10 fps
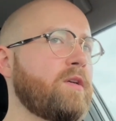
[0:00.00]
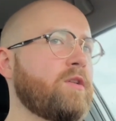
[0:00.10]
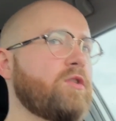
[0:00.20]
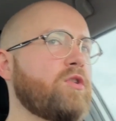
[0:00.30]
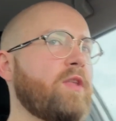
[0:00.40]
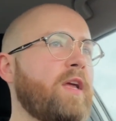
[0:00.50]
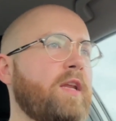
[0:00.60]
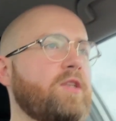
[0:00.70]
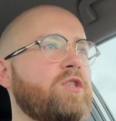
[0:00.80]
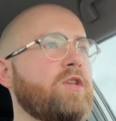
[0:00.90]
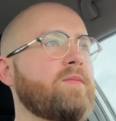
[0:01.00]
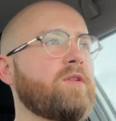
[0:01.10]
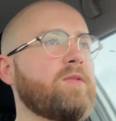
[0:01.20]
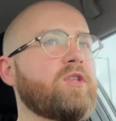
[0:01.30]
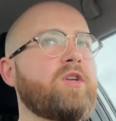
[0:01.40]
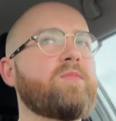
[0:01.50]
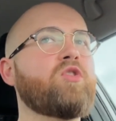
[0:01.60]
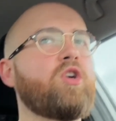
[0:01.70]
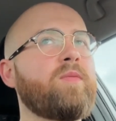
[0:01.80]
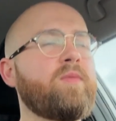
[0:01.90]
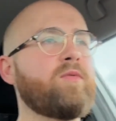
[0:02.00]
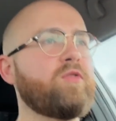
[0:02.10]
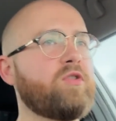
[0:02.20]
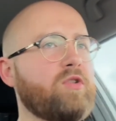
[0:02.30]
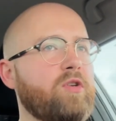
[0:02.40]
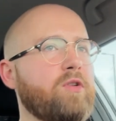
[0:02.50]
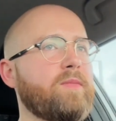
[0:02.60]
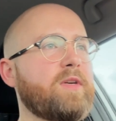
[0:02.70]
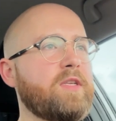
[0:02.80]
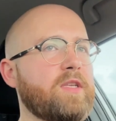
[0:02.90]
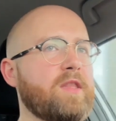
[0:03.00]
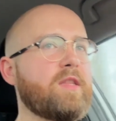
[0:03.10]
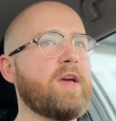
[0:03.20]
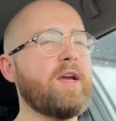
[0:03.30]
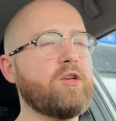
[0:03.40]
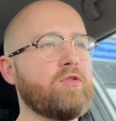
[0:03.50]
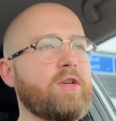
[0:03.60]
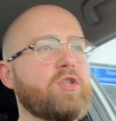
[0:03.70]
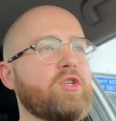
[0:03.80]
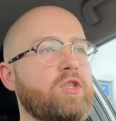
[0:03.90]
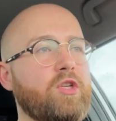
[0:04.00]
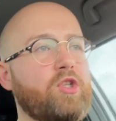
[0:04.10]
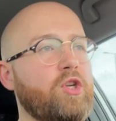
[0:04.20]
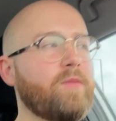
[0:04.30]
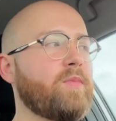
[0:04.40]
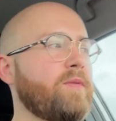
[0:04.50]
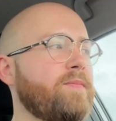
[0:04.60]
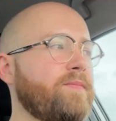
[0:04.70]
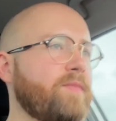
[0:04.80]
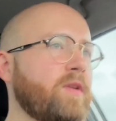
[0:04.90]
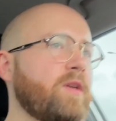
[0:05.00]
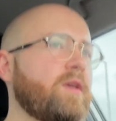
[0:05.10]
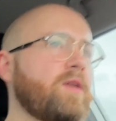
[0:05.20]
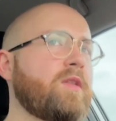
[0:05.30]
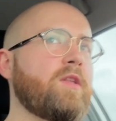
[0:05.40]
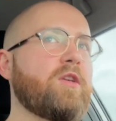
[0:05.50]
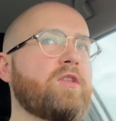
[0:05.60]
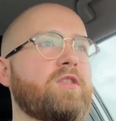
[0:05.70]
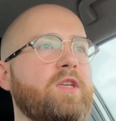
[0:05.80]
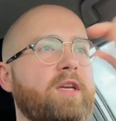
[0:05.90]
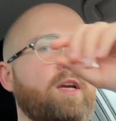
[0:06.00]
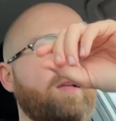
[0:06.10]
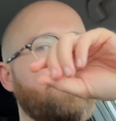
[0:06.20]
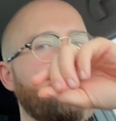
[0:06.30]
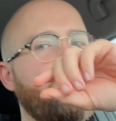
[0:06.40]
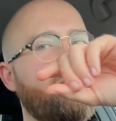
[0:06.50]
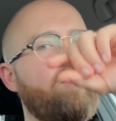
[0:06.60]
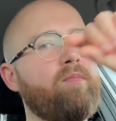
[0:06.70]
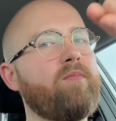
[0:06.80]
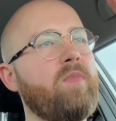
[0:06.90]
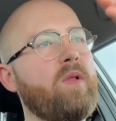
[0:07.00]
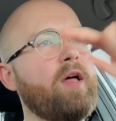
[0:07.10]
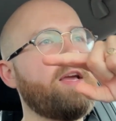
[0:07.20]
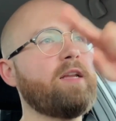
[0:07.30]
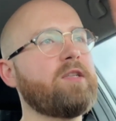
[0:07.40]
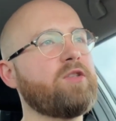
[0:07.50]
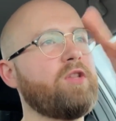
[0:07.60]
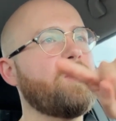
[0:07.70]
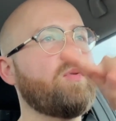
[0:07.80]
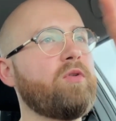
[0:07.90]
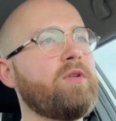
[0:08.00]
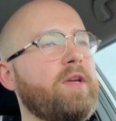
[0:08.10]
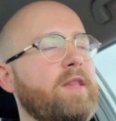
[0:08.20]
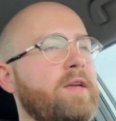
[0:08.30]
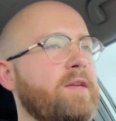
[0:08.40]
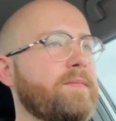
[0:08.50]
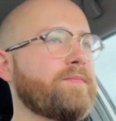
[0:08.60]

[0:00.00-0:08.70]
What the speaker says: So then he assumed it was an absorbable screw because in the x-ray it's just a tube that you can see like a lines in the bone like that.